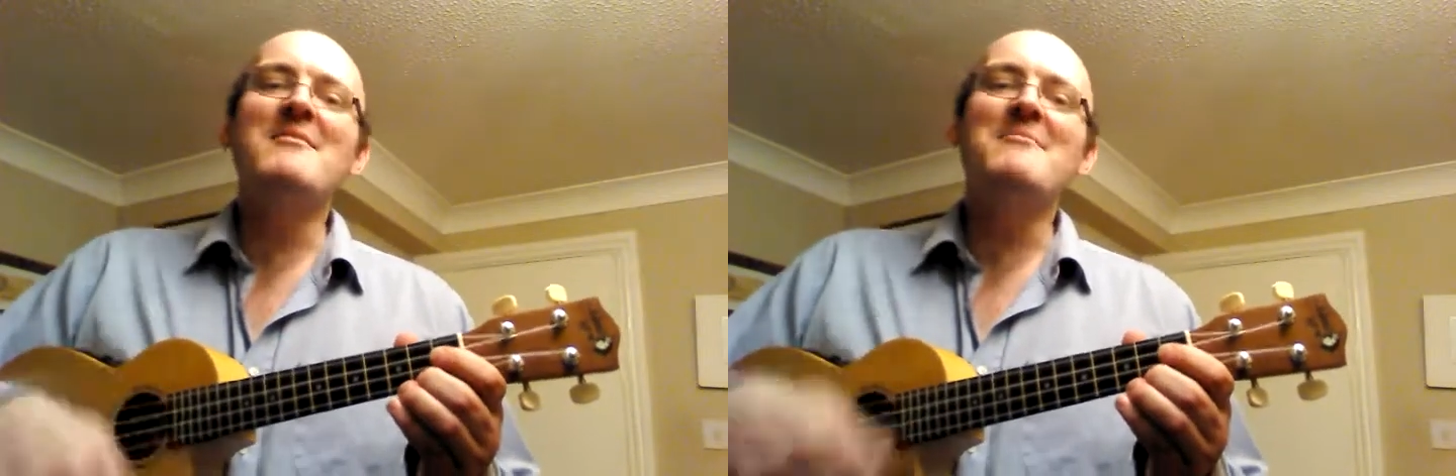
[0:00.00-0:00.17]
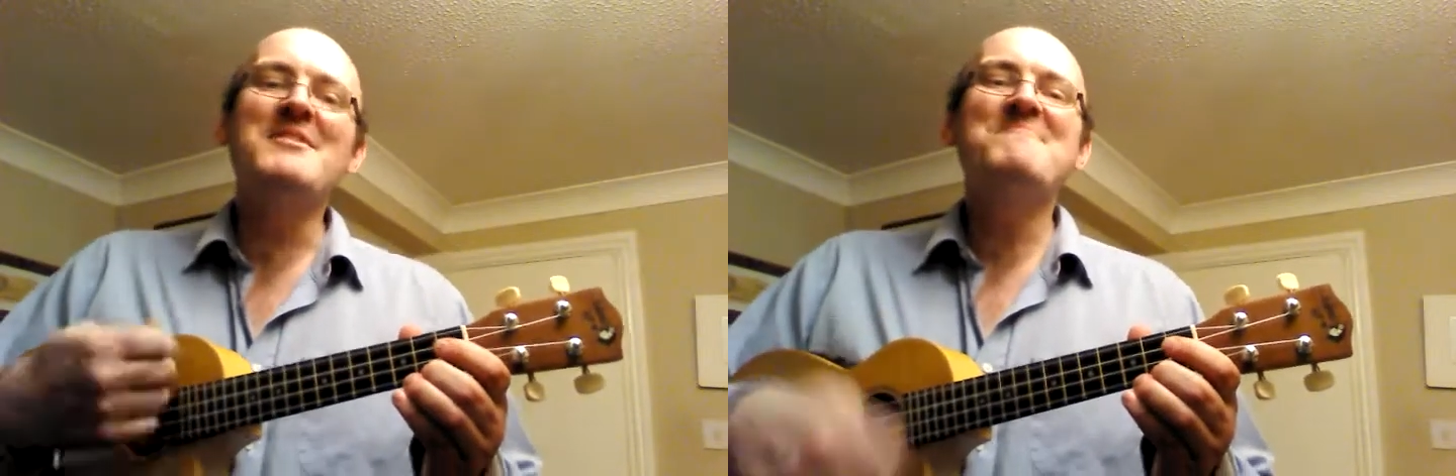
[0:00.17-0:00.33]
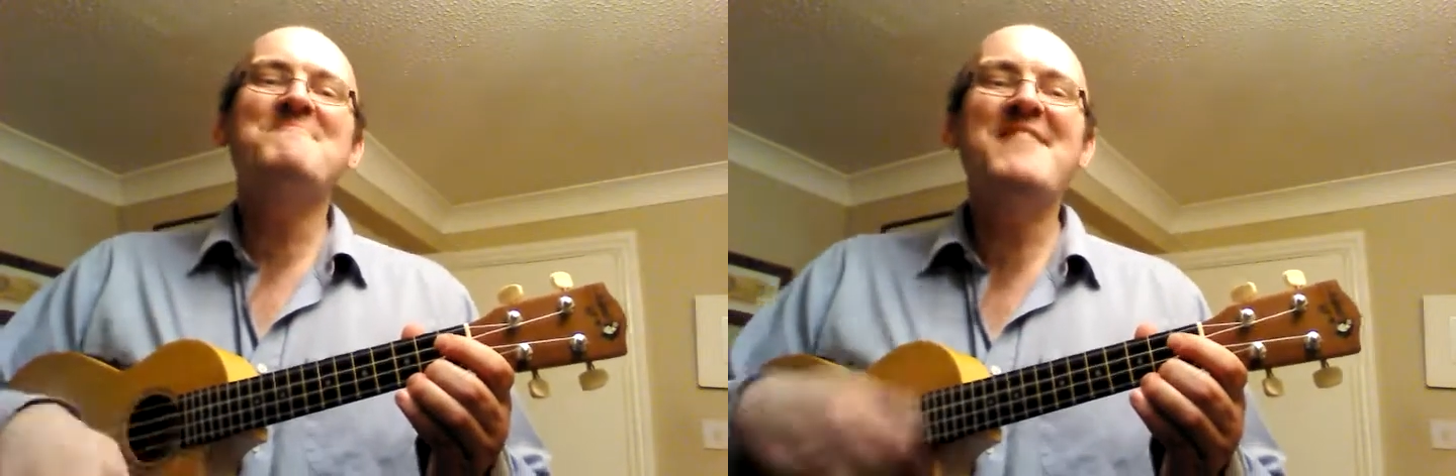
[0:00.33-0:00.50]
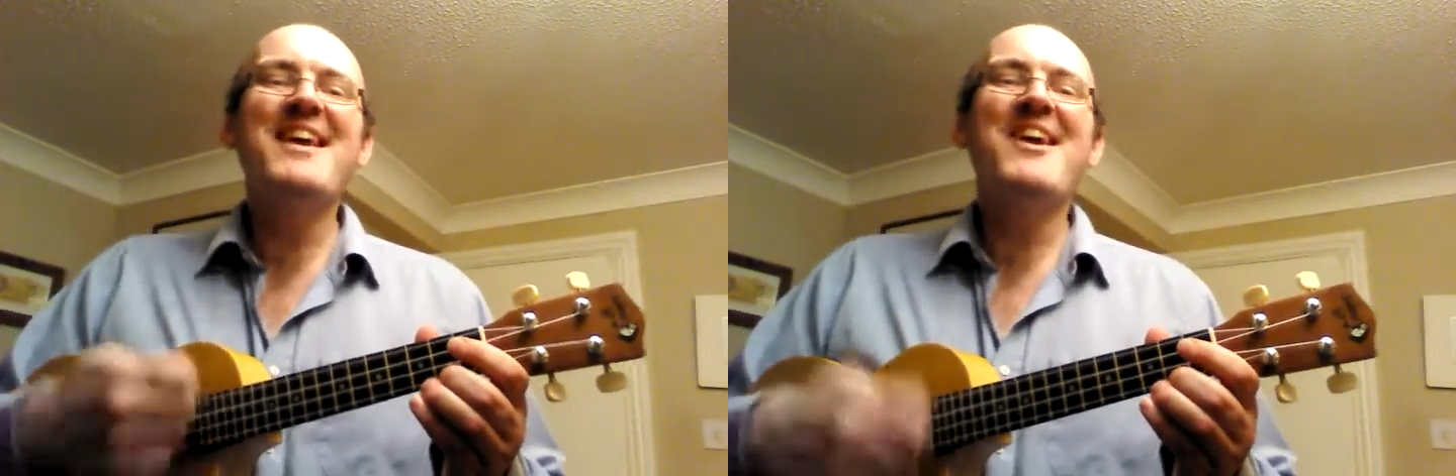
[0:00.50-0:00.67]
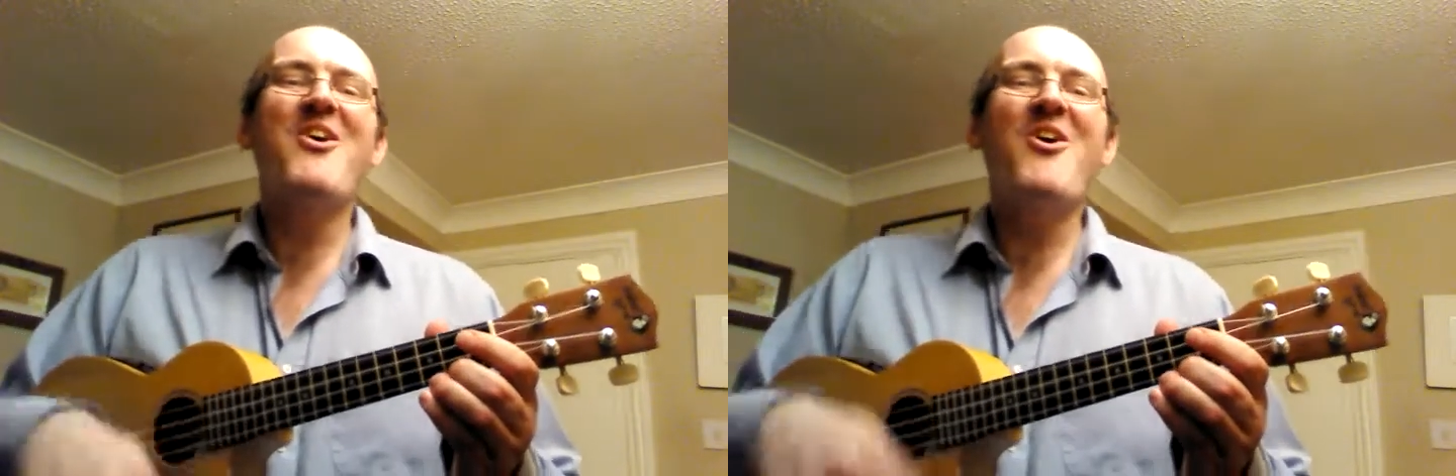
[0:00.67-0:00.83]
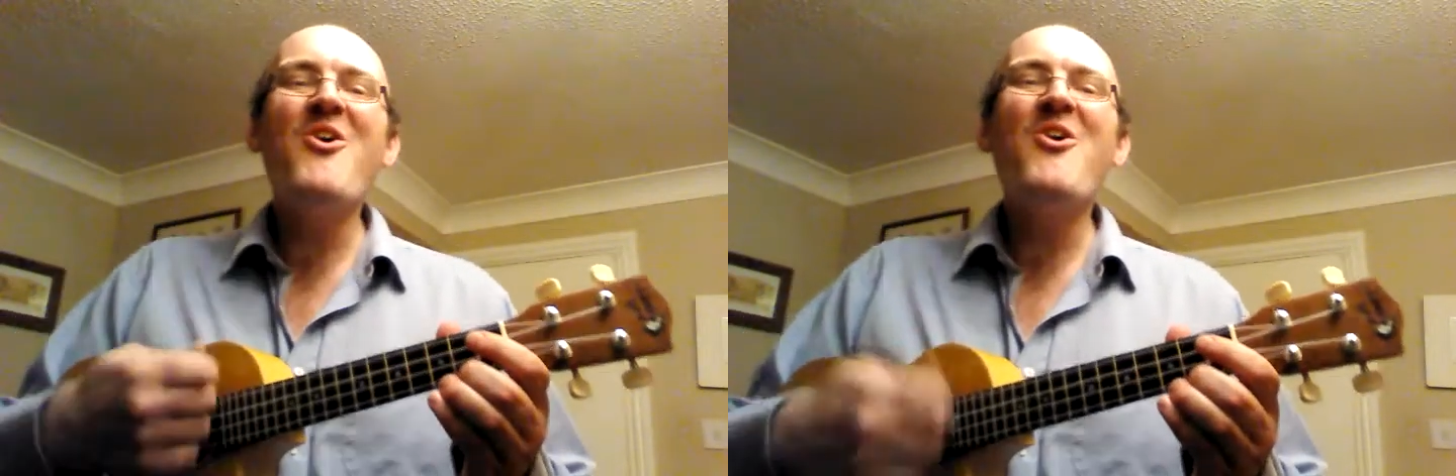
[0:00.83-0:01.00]
but we
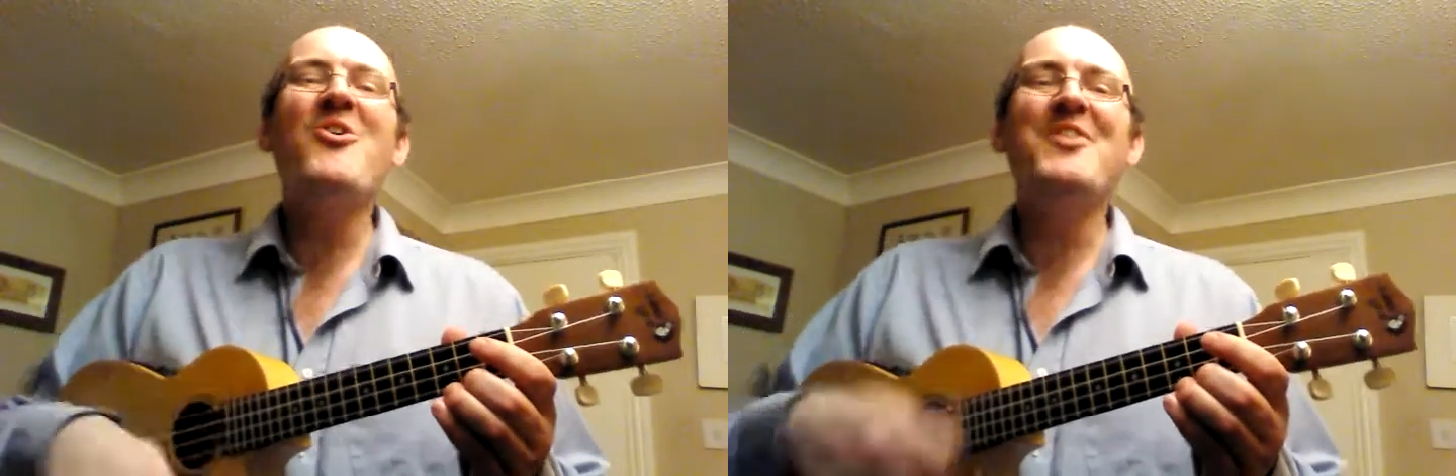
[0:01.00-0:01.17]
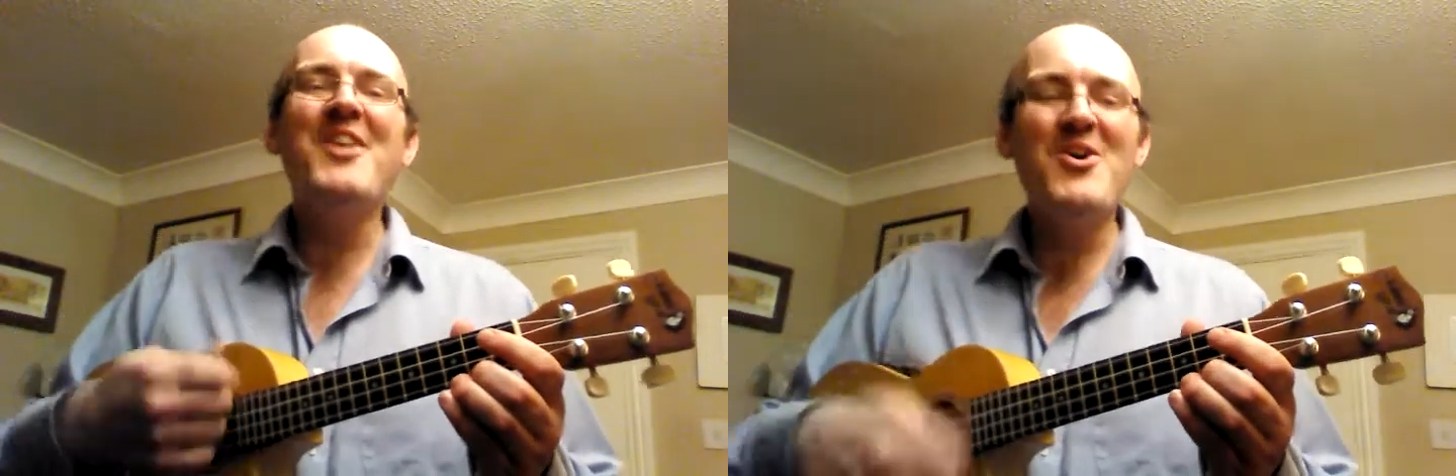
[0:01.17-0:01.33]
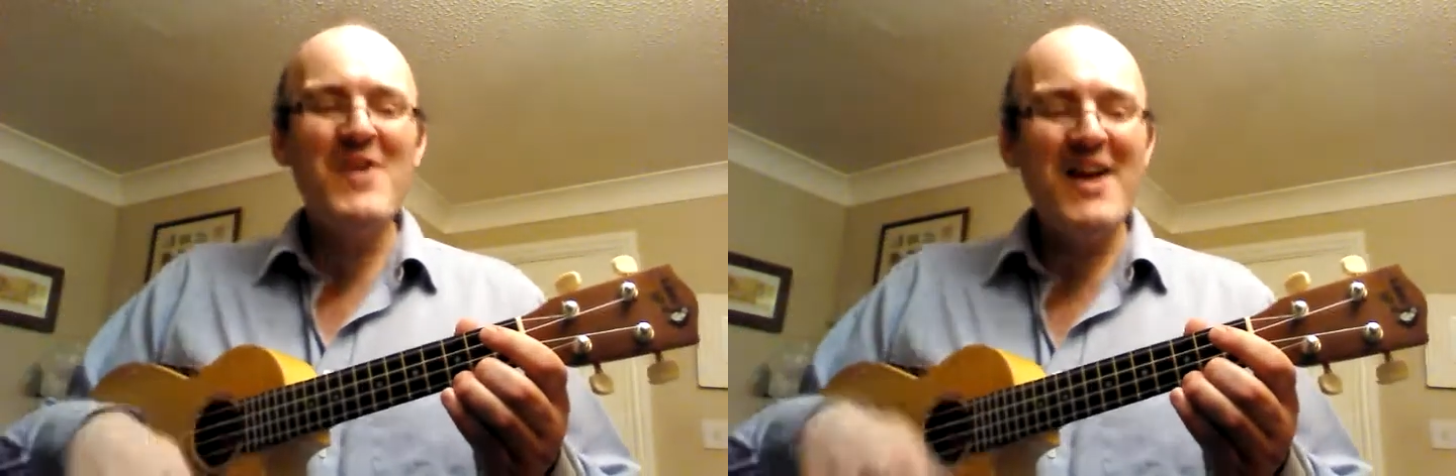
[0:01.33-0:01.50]
all know